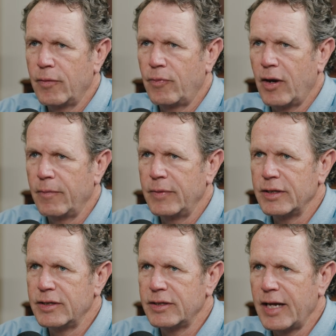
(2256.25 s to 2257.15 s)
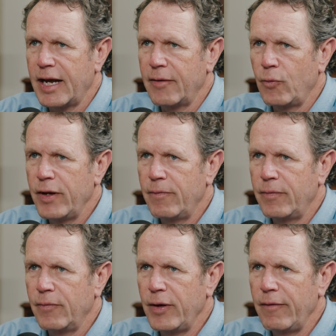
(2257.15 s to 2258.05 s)
problem is that
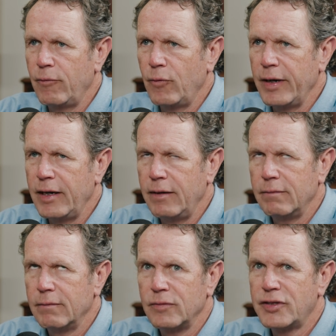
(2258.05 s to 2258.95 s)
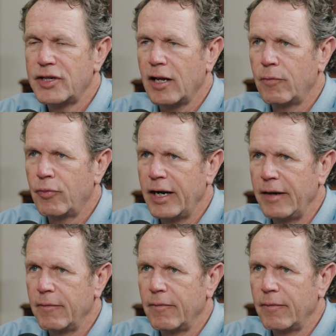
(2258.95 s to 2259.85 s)
we
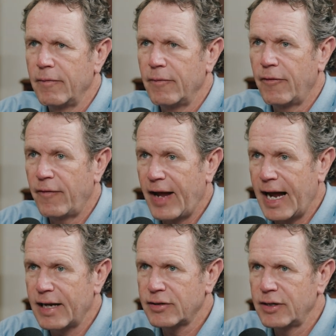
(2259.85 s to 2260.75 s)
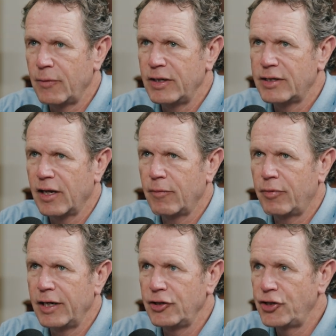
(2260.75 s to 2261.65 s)
celebrate fast, we
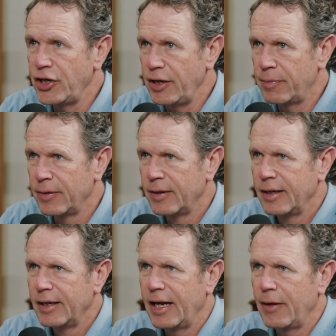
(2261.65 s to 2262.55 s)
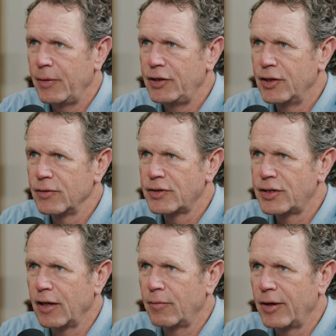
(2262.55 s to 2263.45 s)
celebrate cheap, and we don't
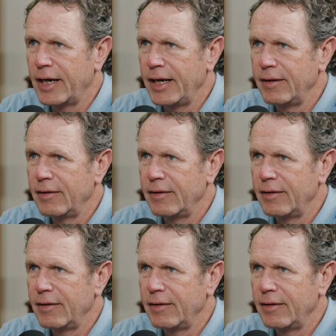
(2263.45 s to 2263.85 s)
celebrate,